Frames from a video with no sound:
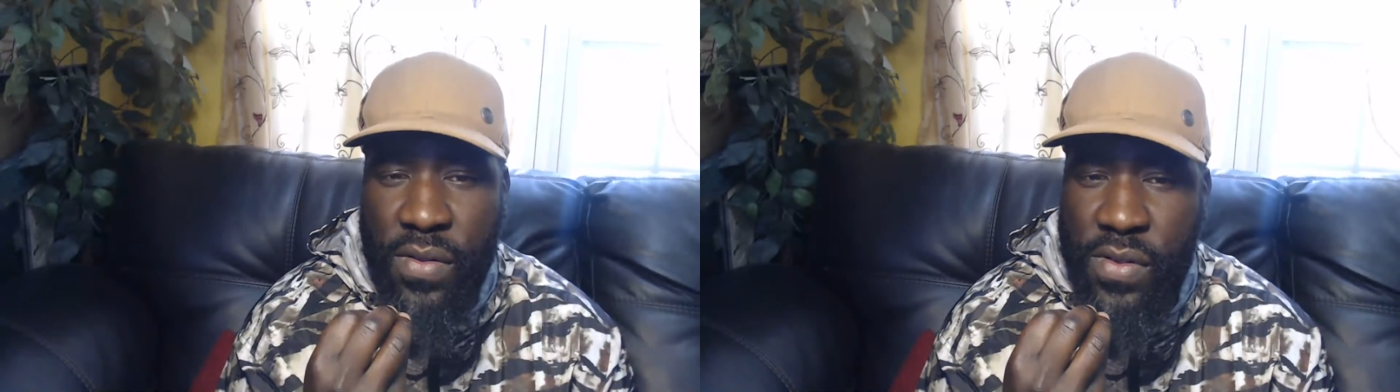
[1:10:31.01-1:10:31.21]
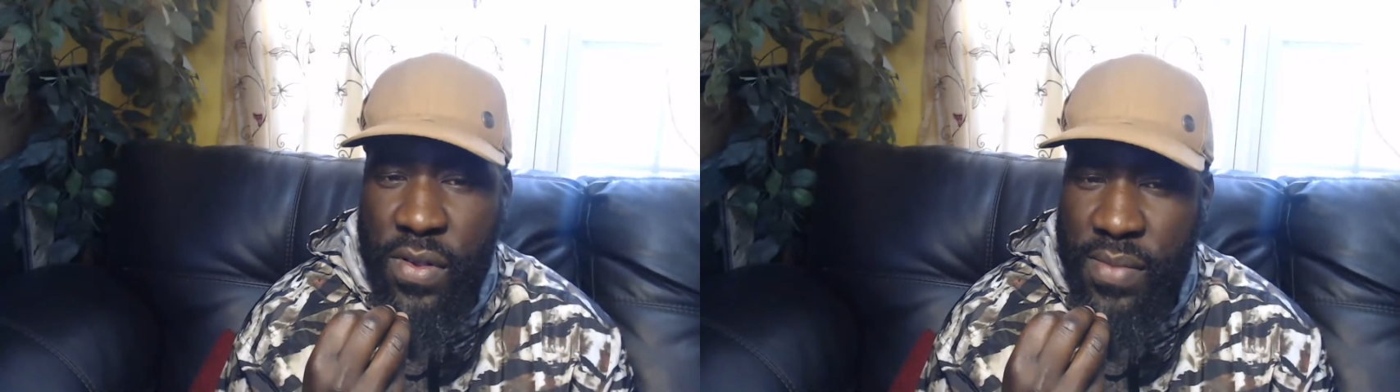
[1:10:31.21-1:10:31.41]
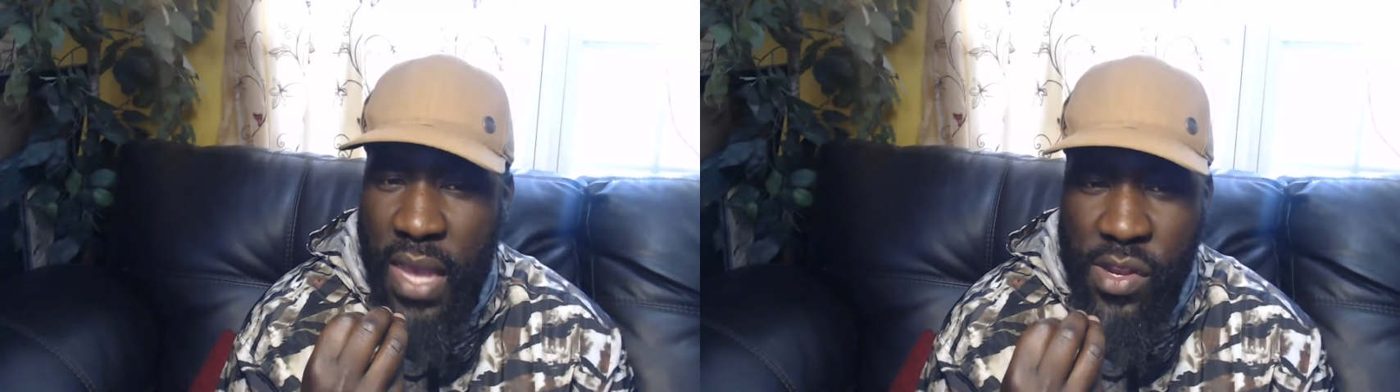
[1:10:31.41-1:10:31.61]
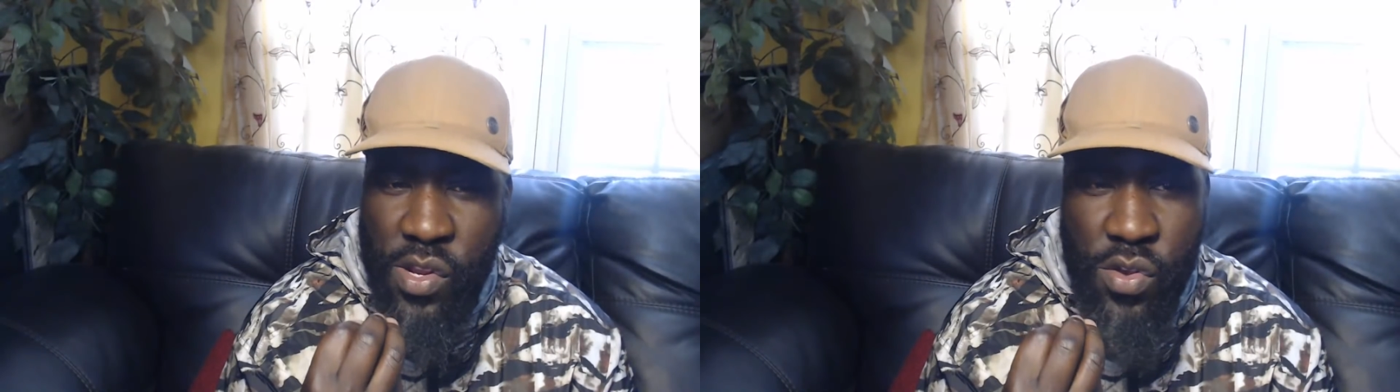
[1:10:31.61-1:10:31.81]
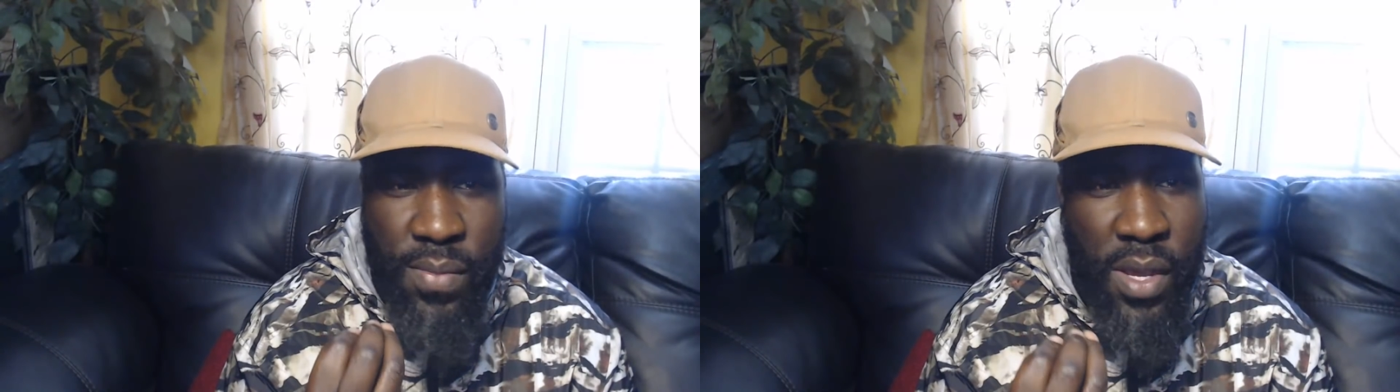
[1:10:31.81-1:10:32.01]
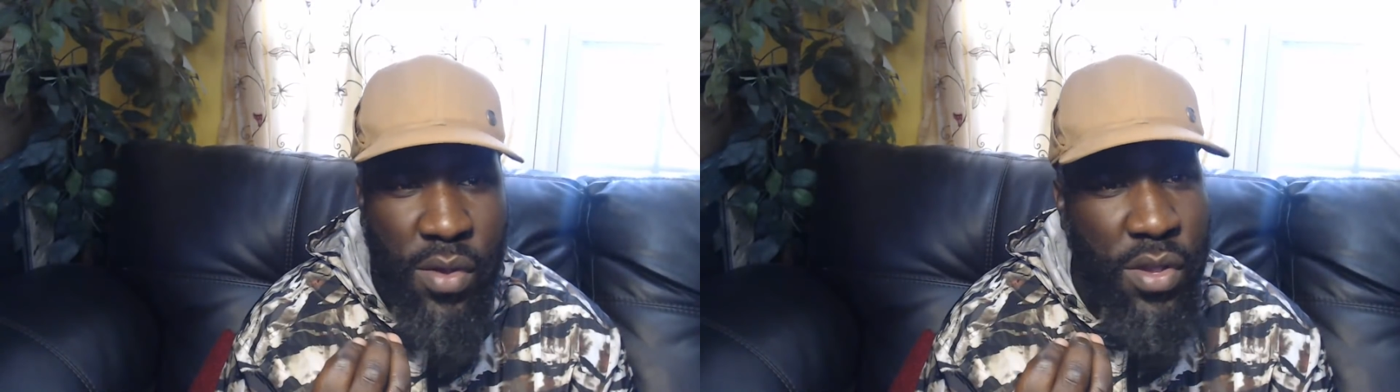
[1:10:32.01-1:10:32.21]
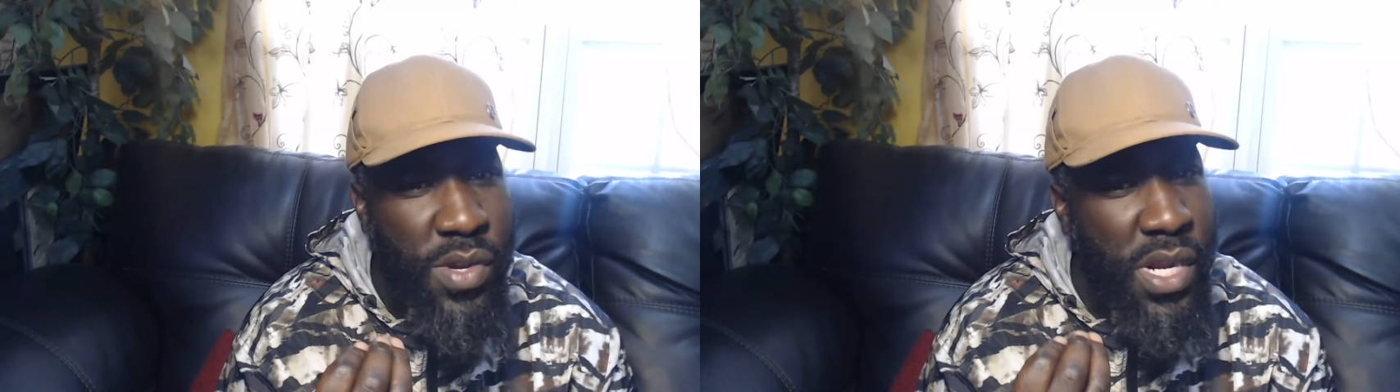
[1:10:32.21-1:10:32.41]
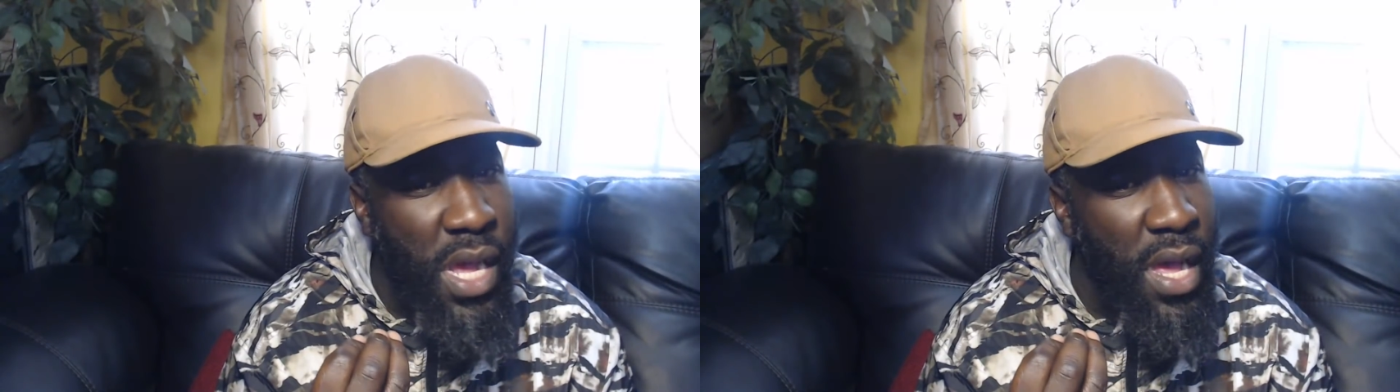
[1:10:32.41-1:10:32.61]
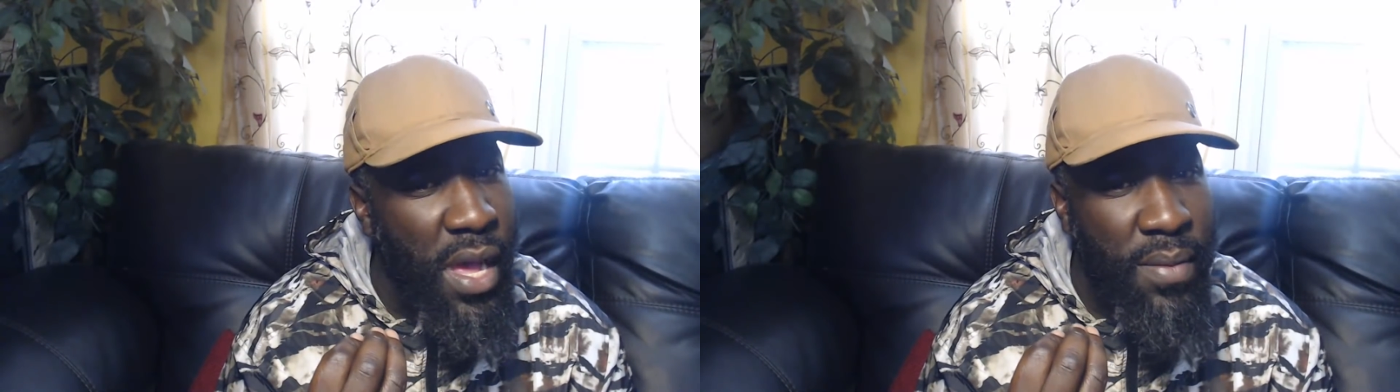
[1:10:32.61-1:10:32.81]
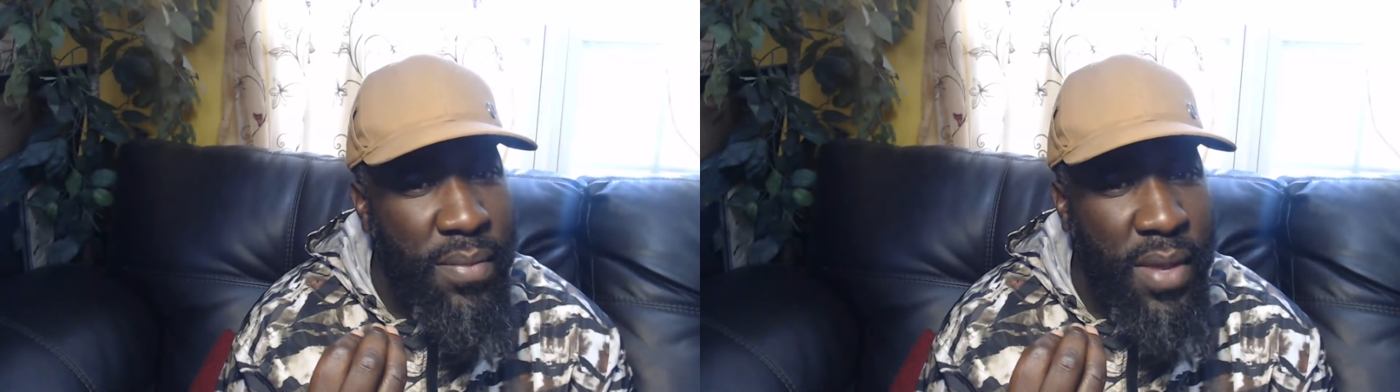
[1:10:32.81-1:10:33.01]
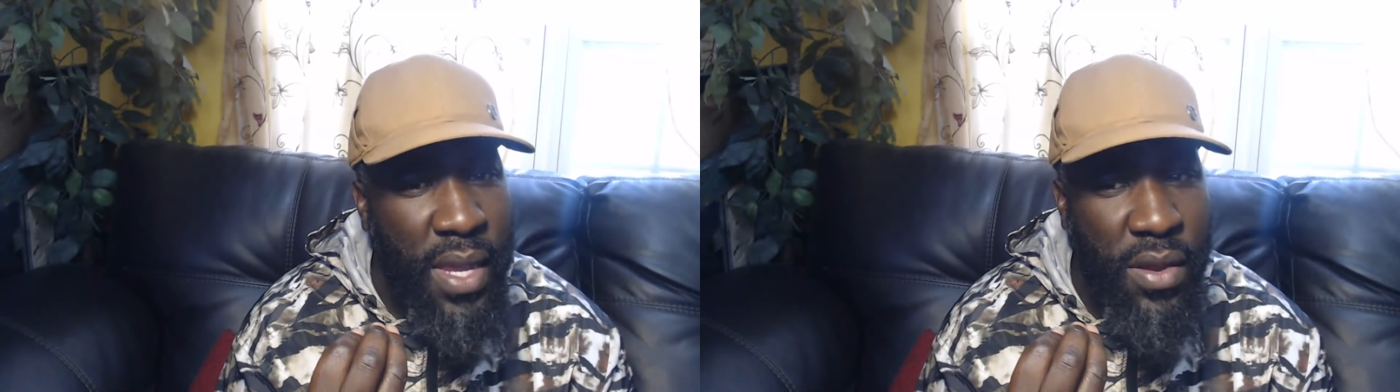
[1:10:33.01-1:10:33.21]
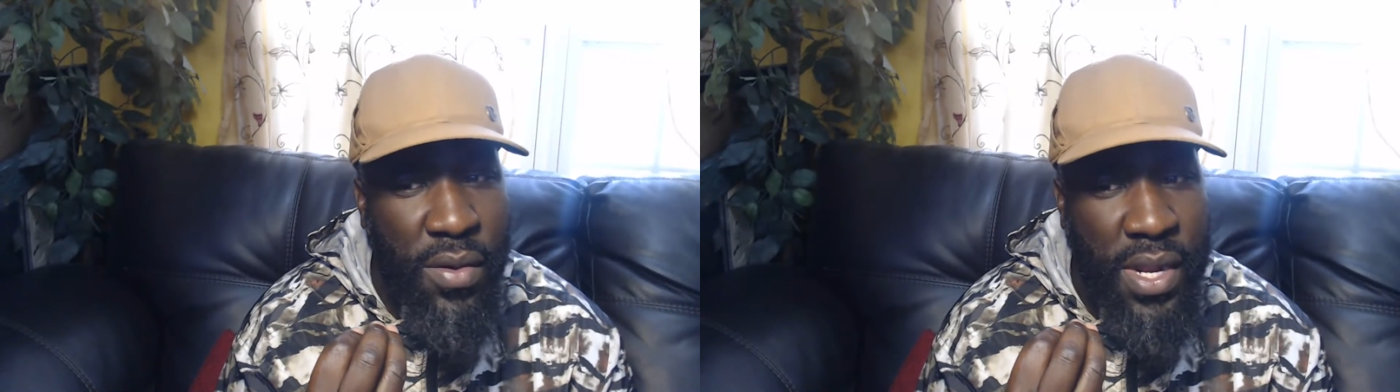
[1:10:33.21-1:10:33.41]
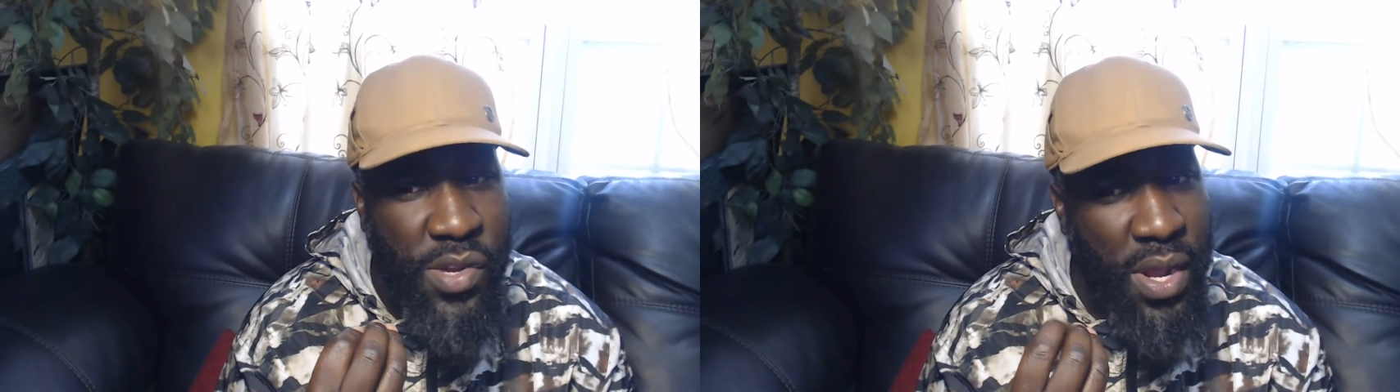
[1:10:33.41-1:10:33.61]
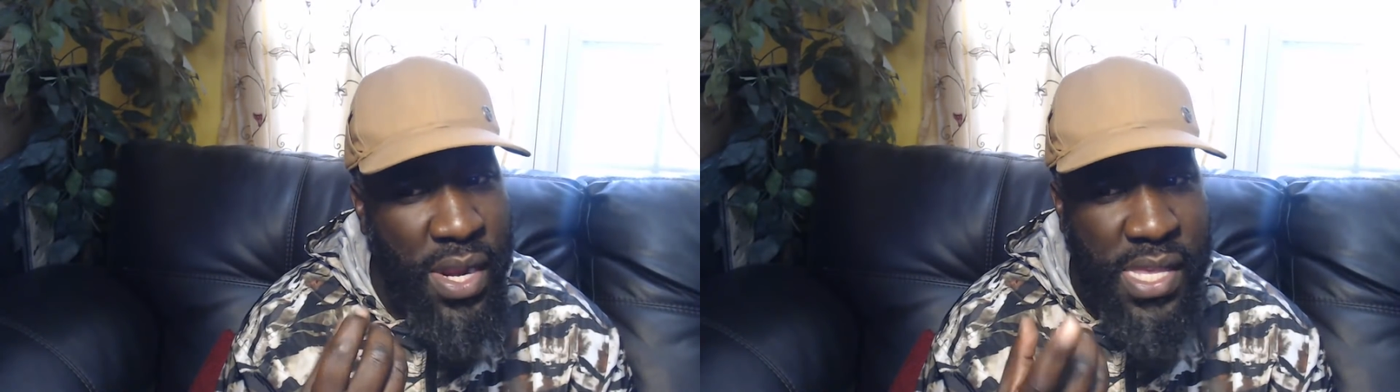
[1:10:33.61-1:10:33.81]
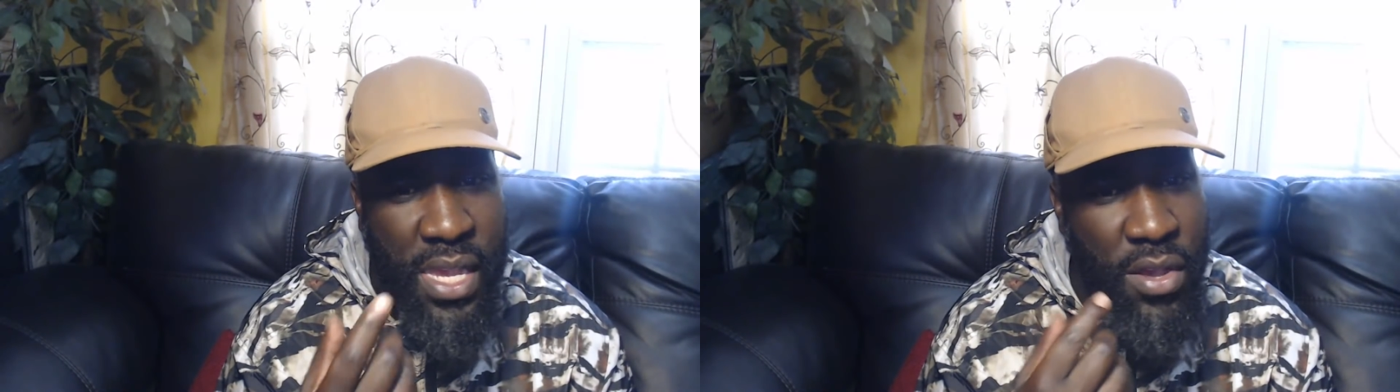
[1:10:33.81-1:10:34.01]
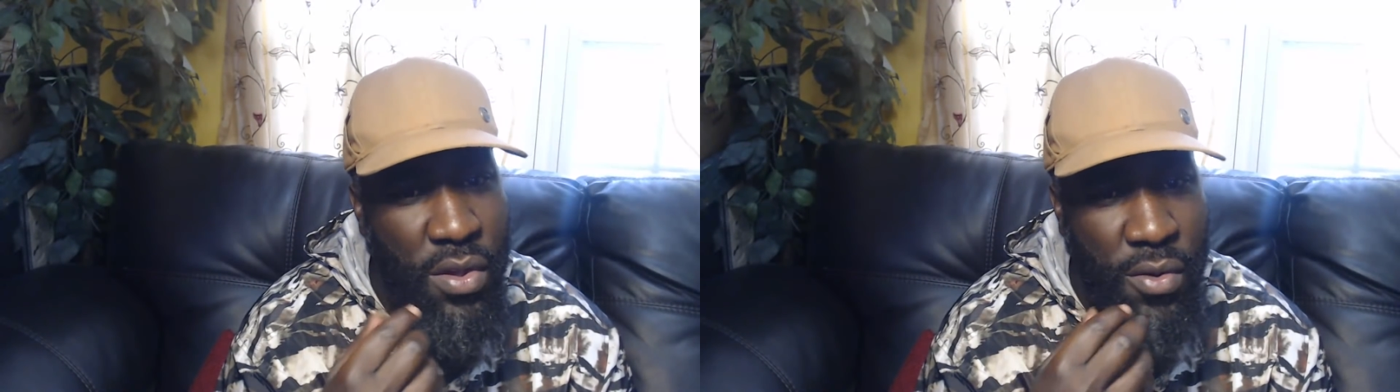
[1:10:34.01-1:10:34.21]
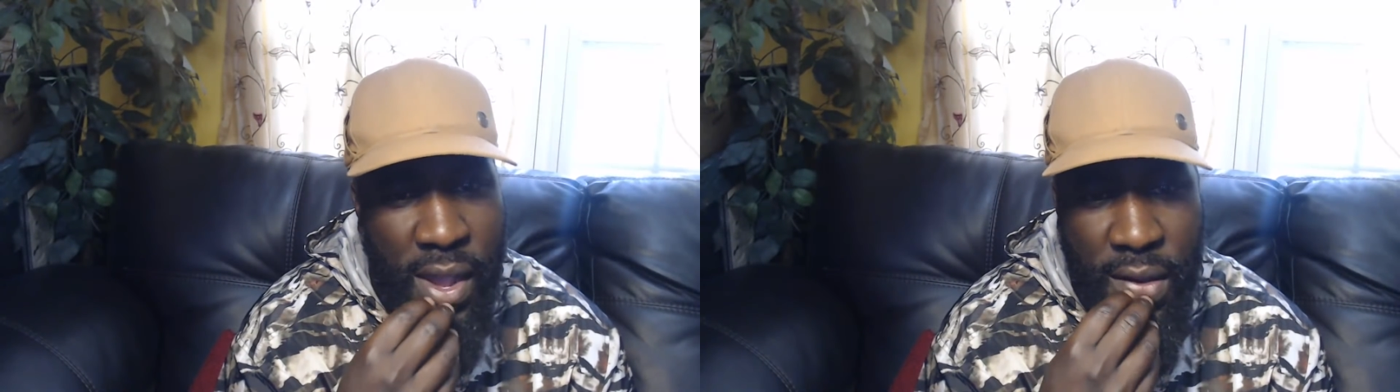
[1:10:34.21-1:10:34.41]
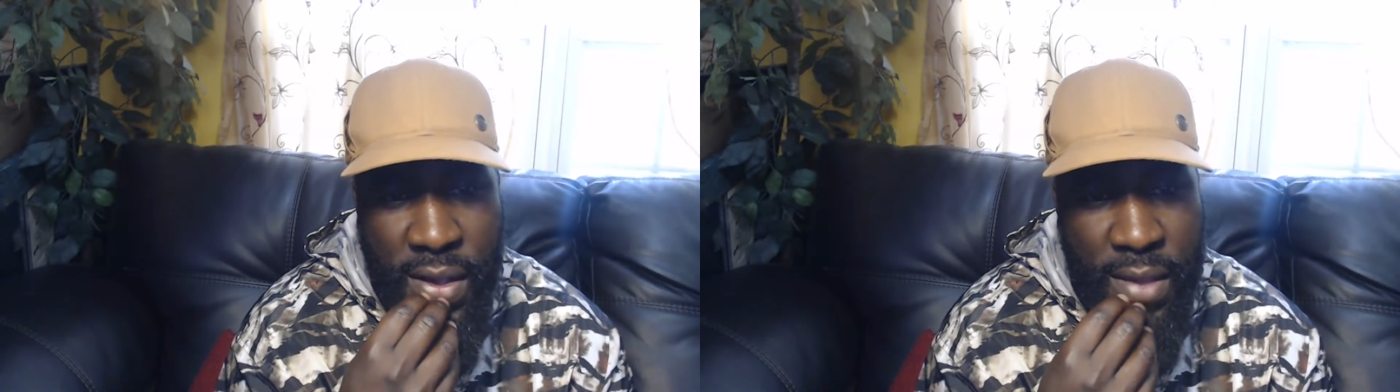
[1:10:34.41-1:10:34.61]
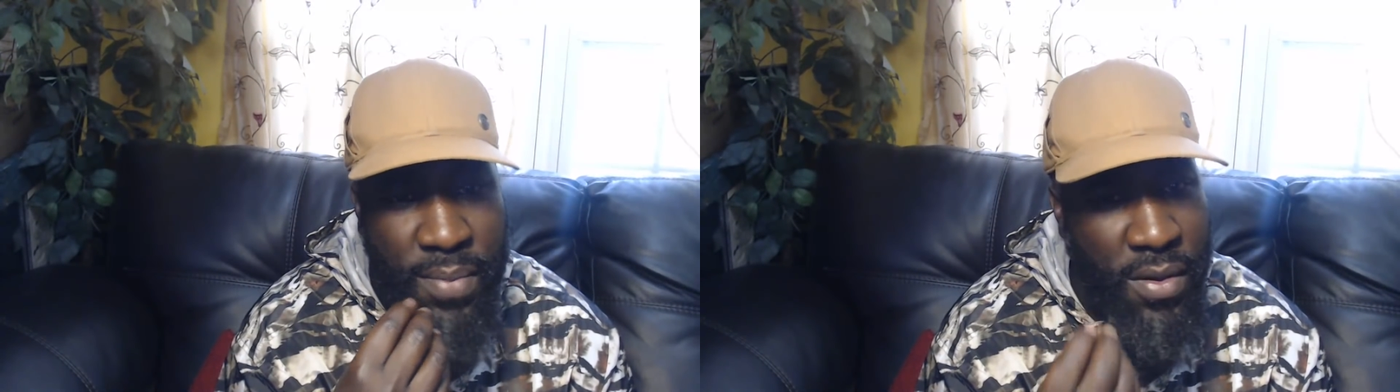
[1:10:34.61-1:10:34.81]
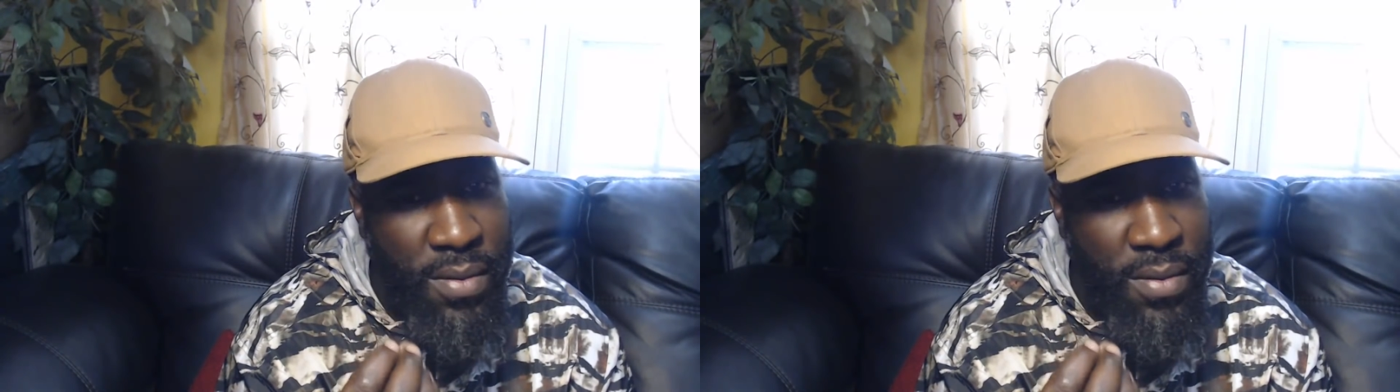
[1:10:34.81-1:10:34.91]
sometimes you're going to be on your job and know they're trying to take your crown, keep your